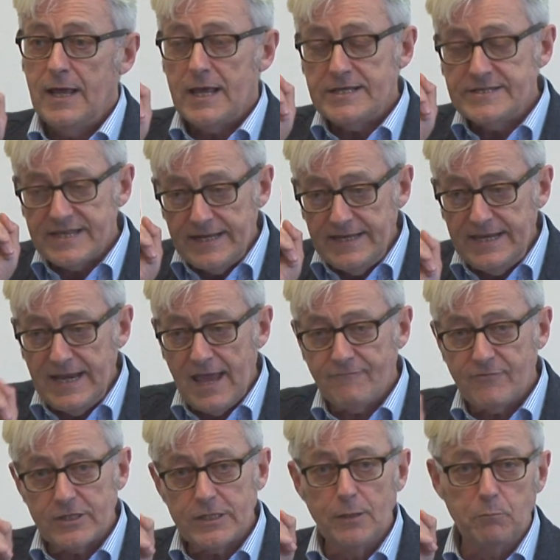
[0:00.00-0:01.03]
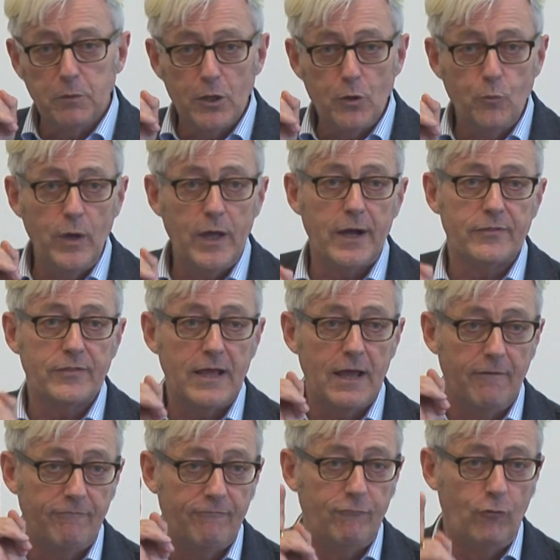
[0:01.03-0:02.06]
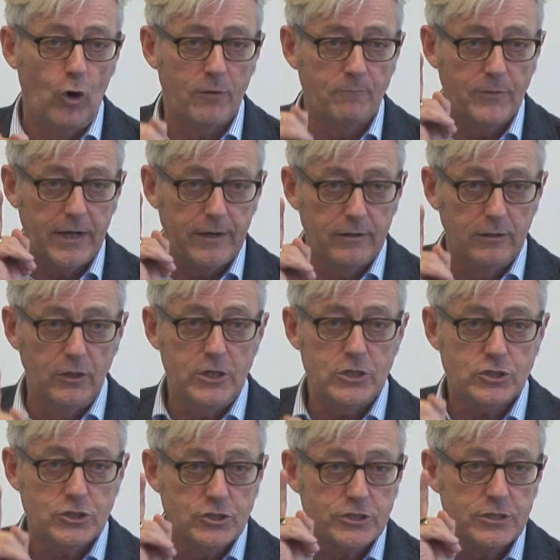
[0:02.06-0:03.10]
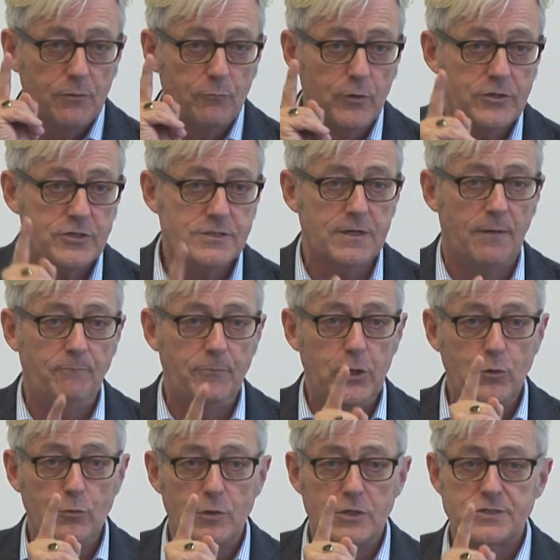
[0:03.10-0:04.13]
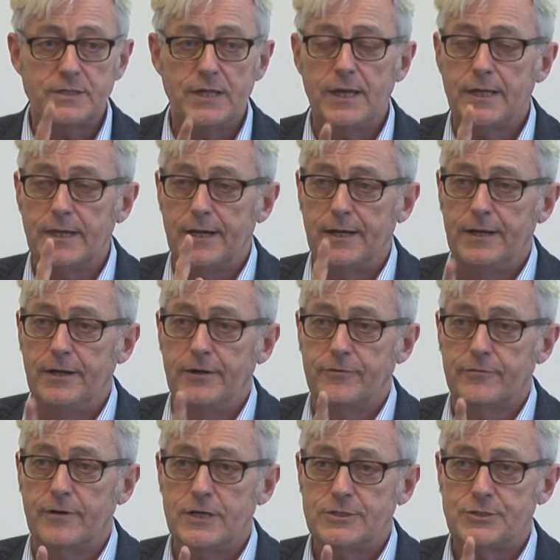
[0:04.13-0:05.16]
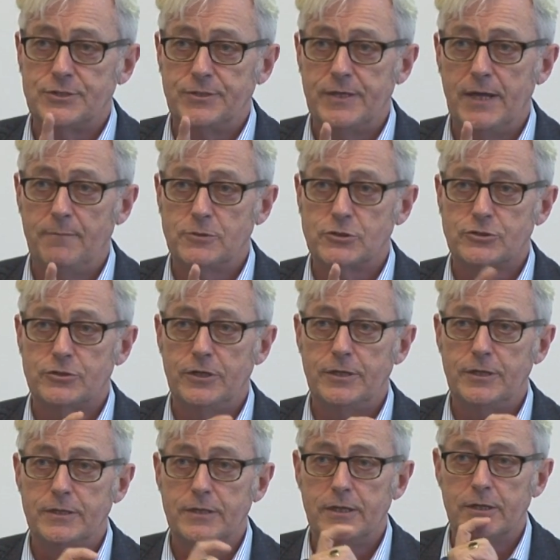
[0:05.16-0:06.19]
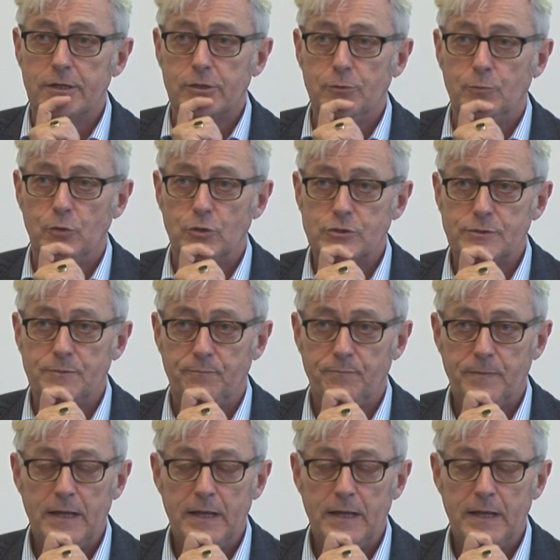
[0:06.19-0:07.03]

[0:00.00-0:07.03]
is inevitably where they have formed a relationship with somebody who has taken an interest and demonstrated care towards them.